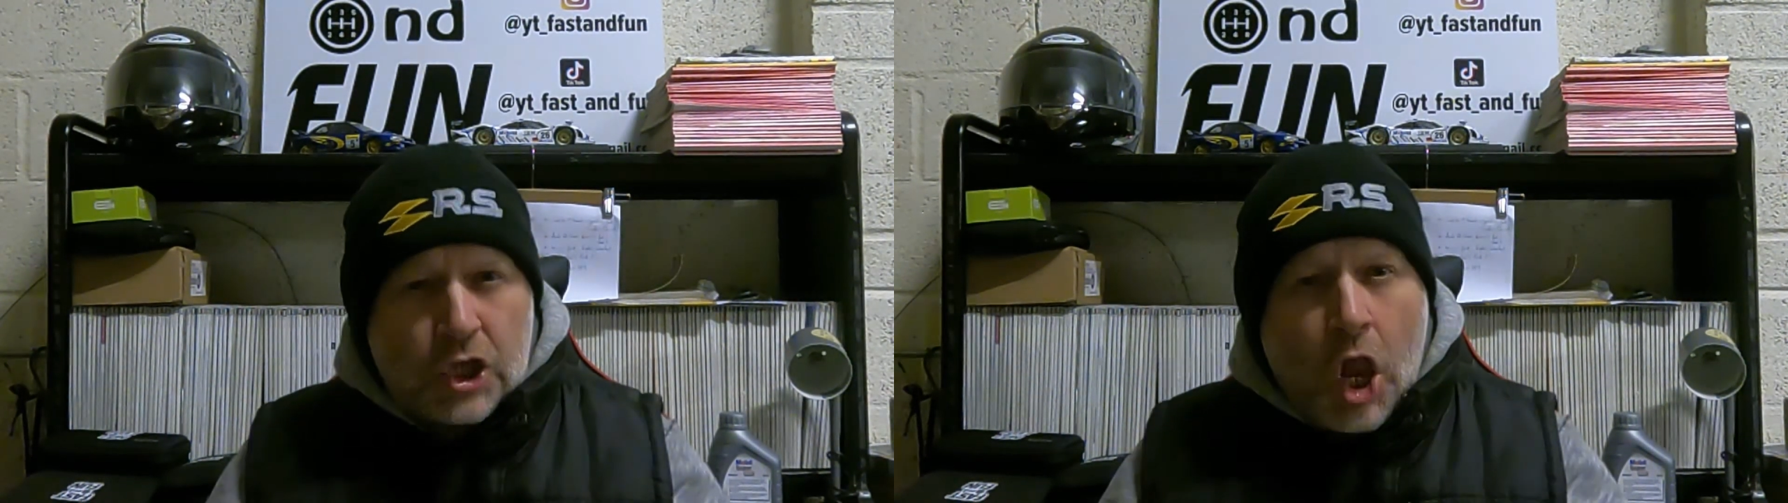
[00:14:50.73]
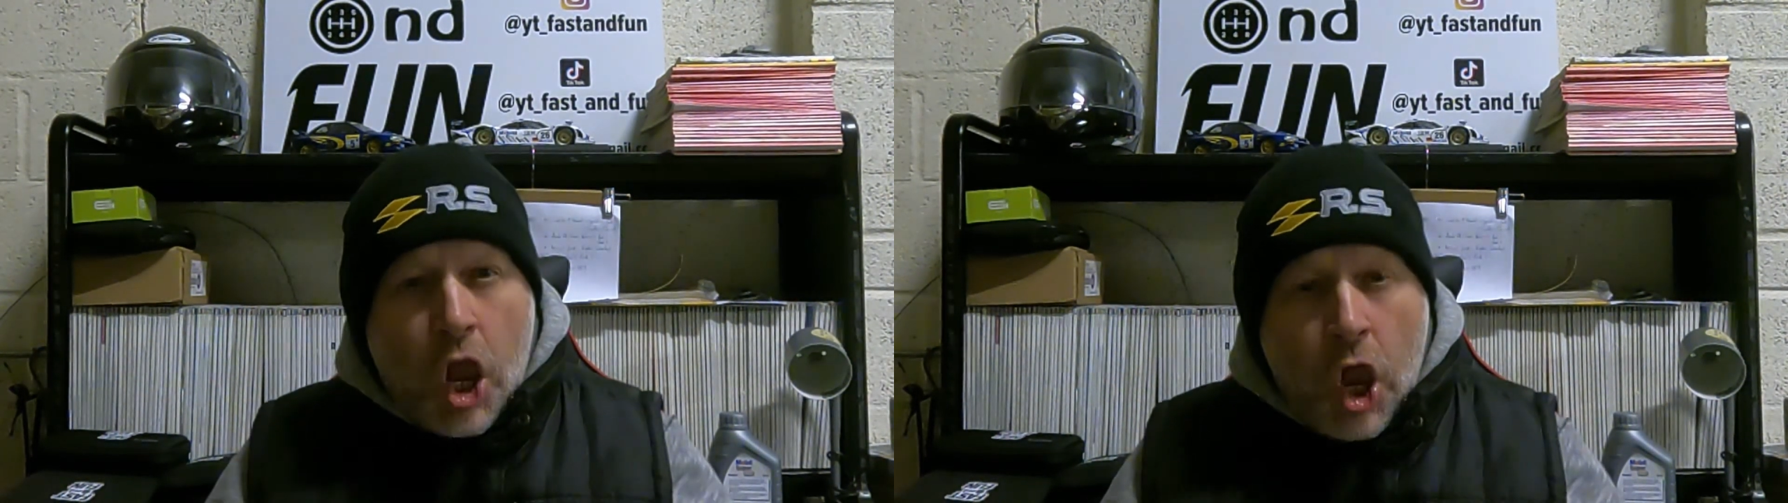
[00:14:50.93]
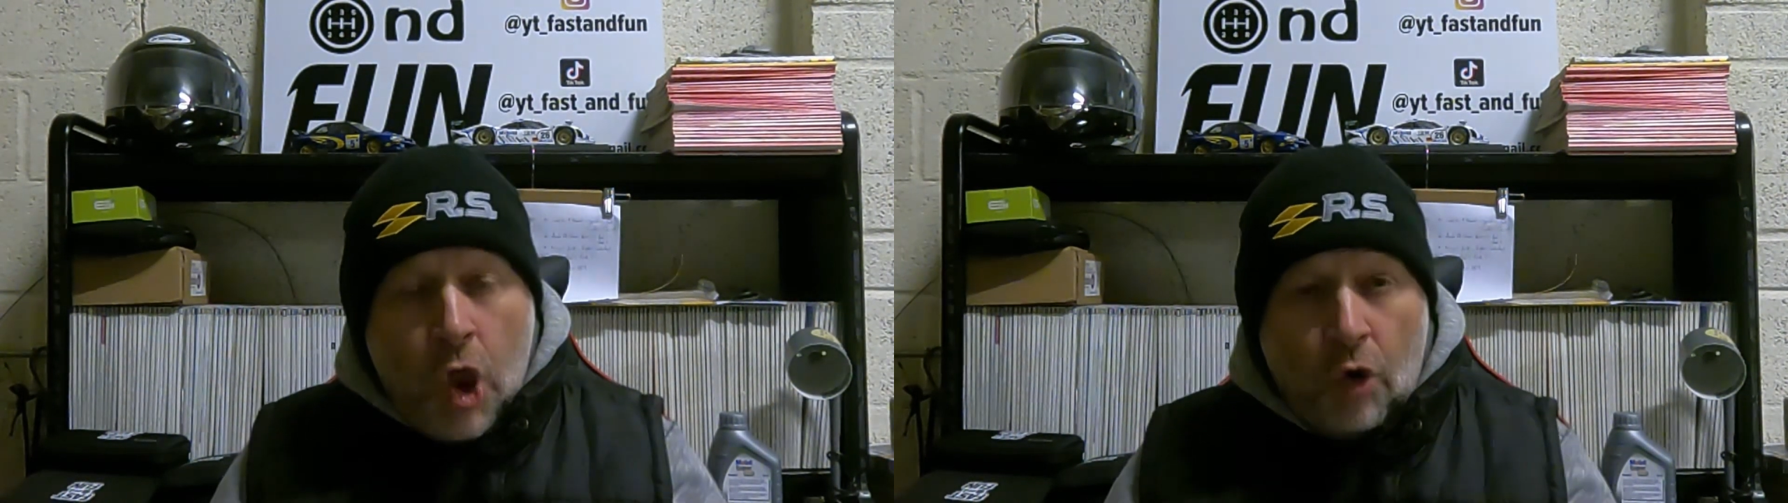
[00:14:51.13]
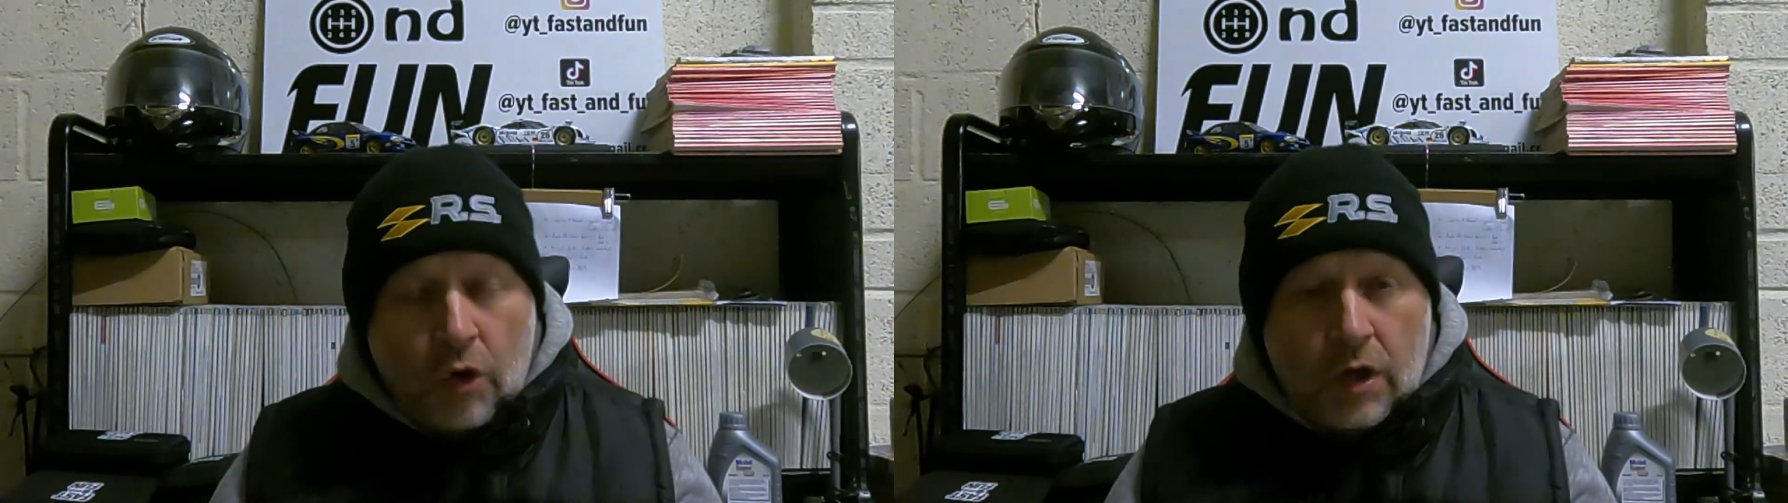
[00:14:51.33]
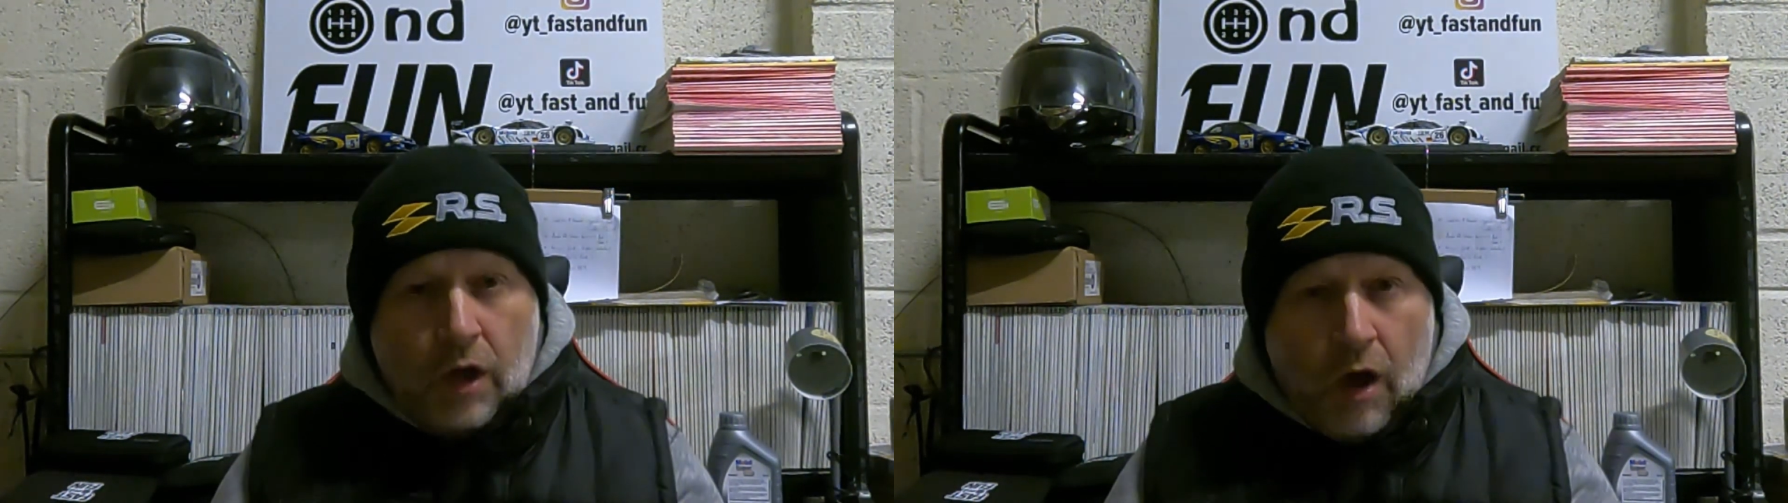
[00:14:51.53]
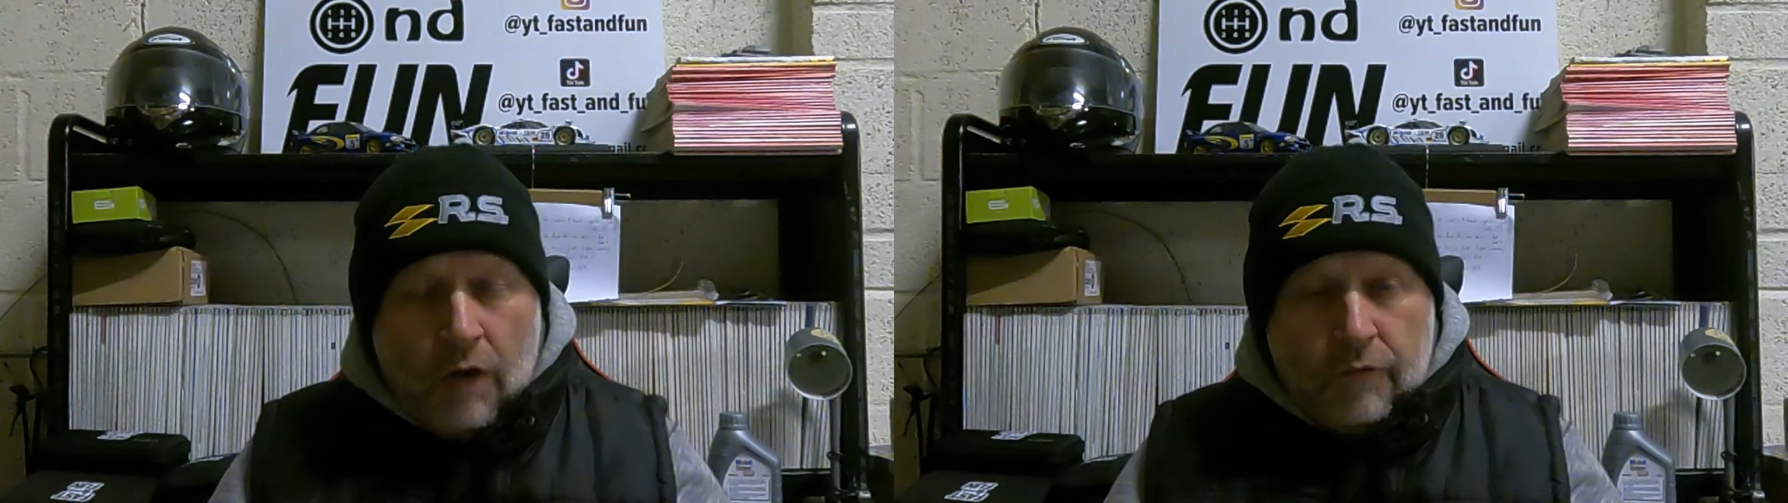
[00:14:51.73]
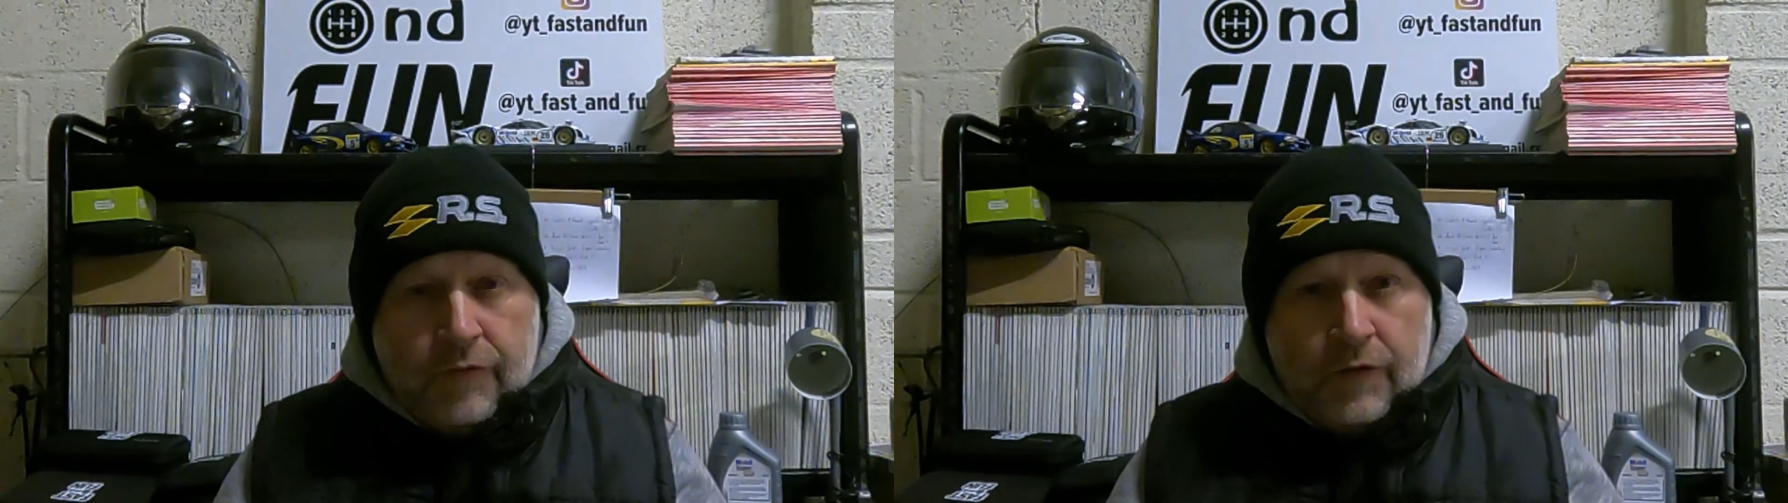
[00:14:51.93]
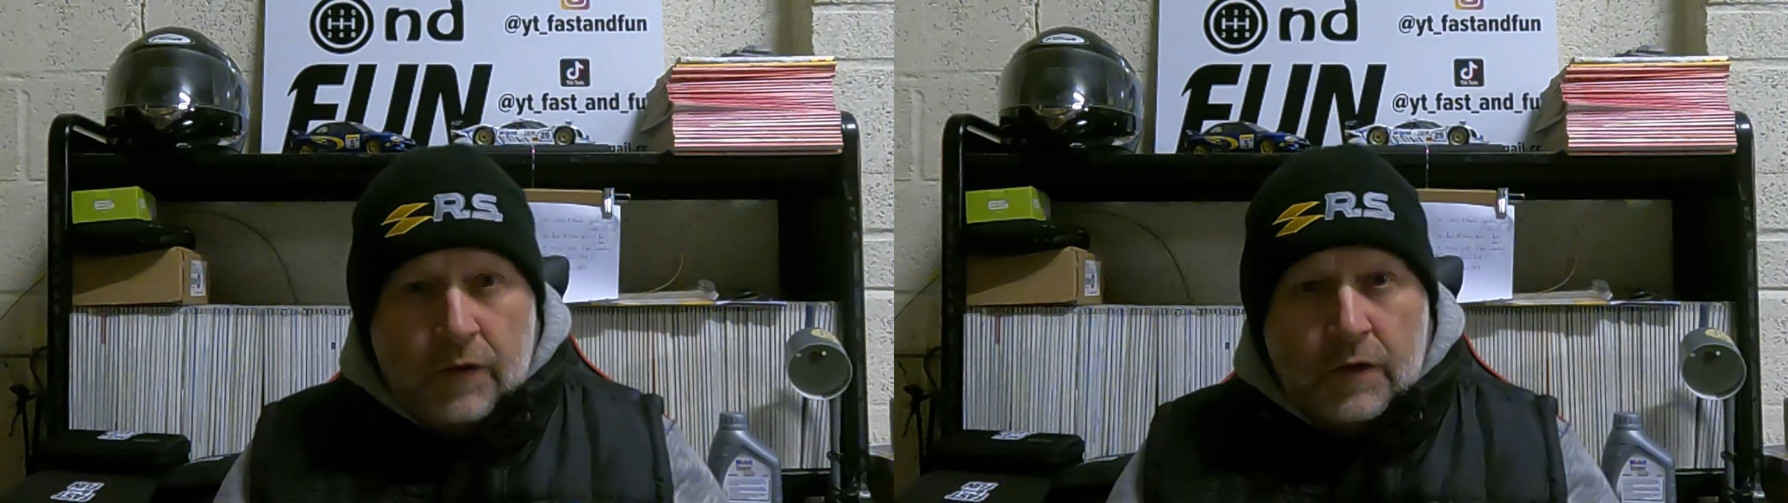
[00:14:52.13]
the look of